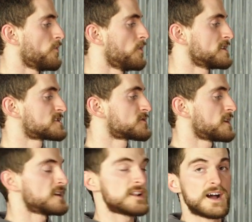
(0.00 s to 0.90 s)
Once
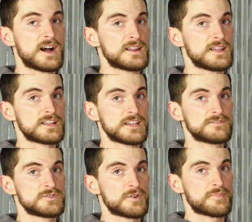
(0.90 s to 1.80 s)
threaded on, it
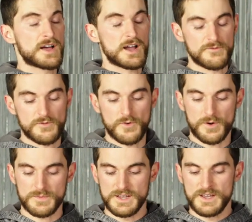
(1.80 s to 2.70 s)
gives you a
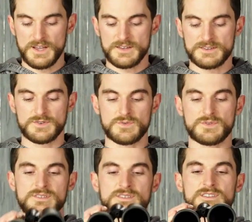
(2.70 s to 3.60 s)
platform
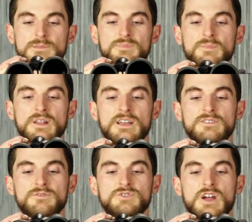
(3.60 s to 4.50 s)
to slip the
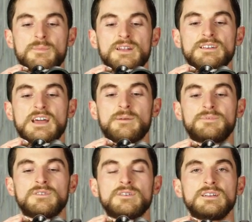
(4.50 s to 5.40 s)
binocular tripod
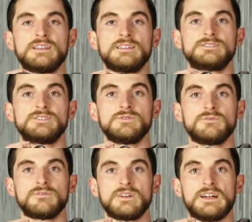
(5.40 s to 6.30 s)
adapter into,
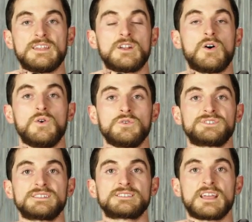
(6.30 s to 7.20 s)
and then it
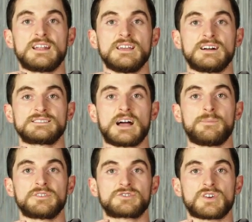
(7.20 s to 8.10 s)
holds it steady on
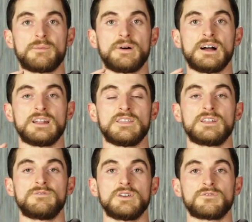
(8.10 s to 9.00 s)
top of the tripod. And then
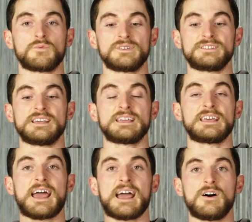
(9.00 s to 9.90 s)
if you ever wanted to take
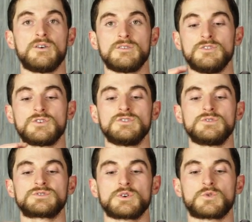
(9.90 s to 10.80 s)
it out, you can
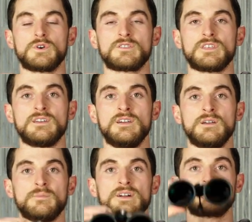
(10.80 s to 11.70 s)
do so quickly
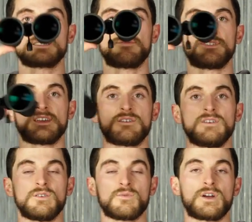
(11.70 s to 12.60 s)
by just lifting it
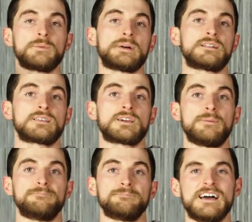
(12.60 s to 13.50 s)
right up out of the
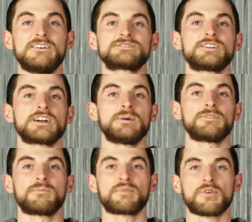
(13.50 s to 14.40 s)
cup. Now let's talk about
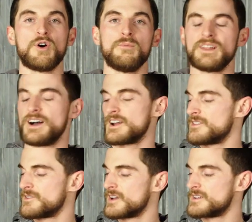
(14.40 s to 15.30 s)
the pro
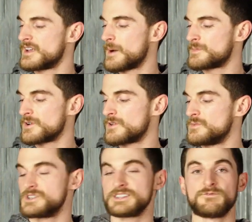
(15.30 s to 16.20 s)
binocular adapter,
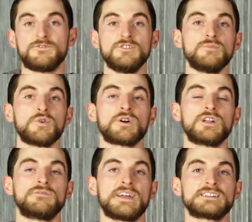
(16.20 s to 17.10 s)
which has a few more
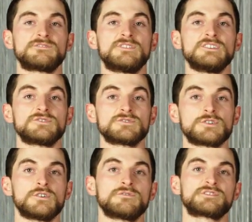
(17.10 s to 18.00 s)
advanced features
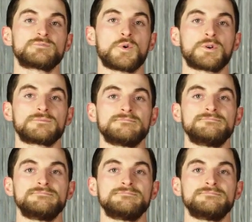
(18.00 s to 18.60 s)
over the sport.